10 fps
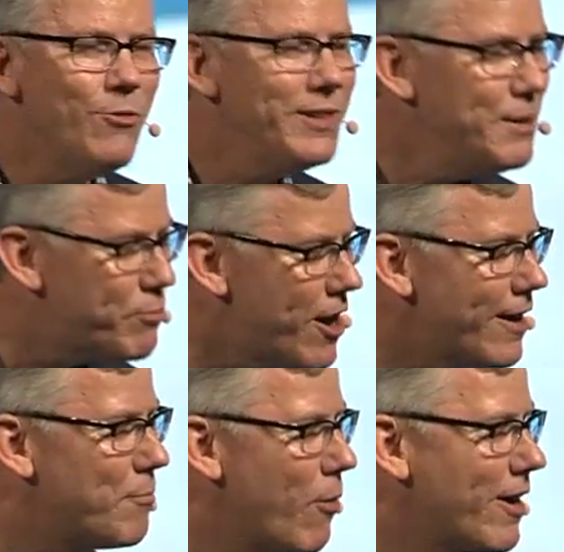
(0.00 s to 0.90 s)
need
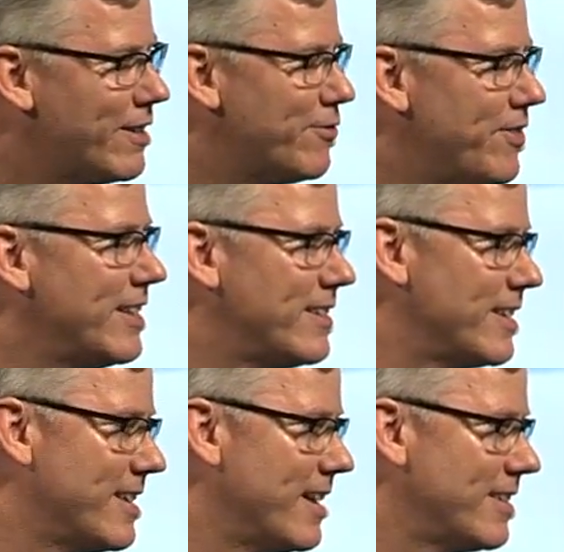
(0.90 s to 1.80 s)
product market fit to
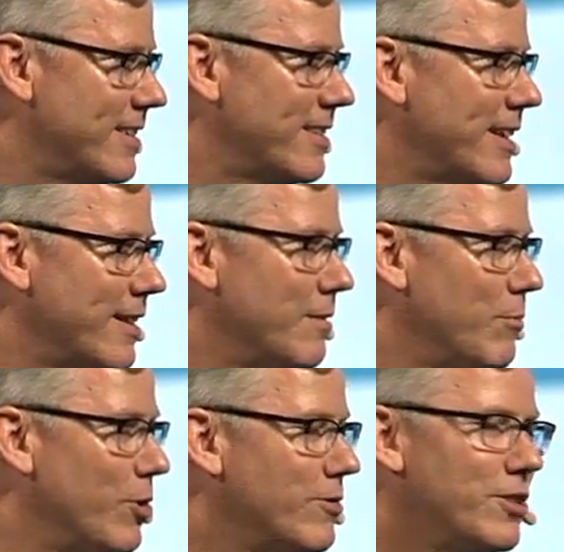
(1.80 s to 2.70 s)
get to scale-up
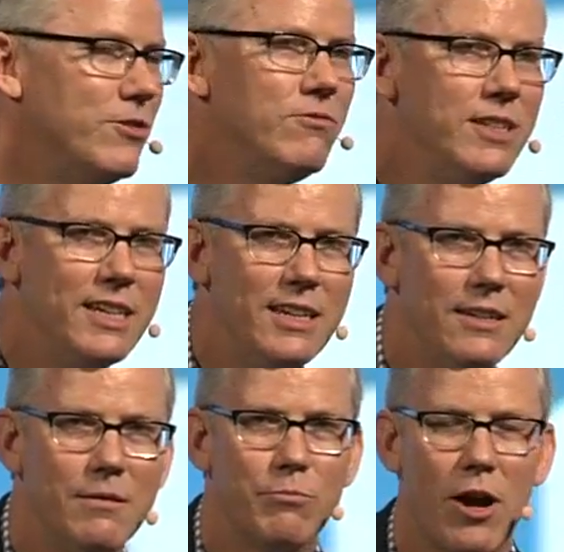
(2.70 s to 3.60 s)
mode. You
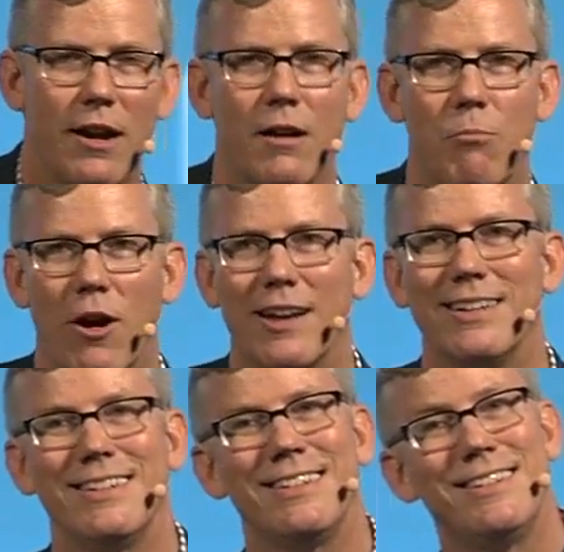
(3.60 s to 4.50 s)
need product market
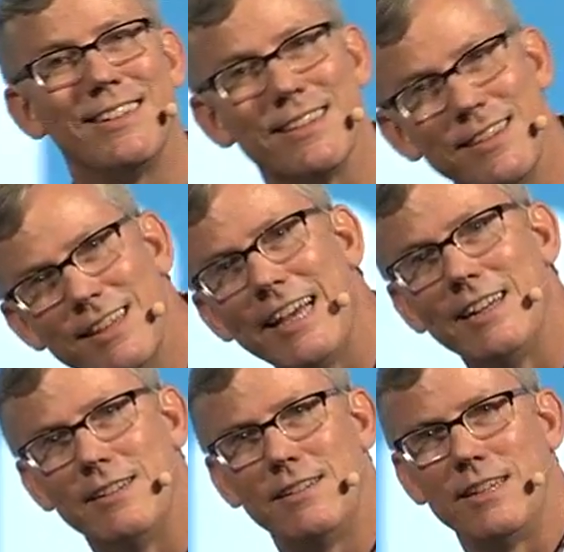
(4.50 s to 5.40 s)
delight
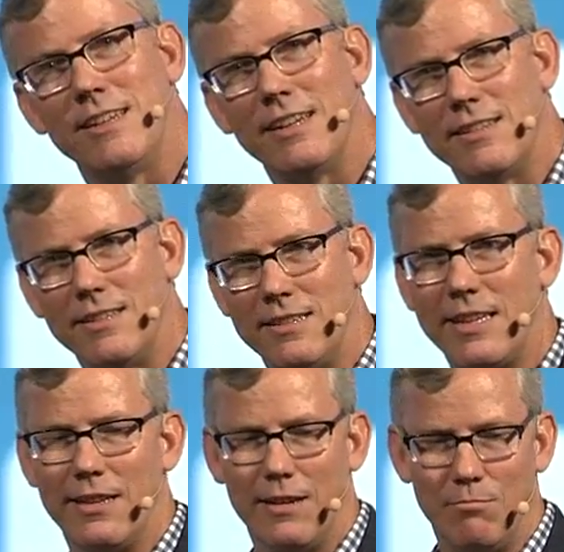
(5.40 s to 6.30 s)
to get to
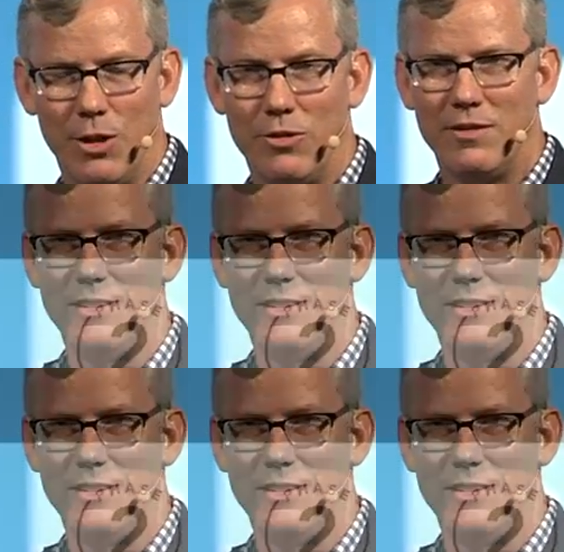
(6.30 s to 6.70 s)
scale-up mode.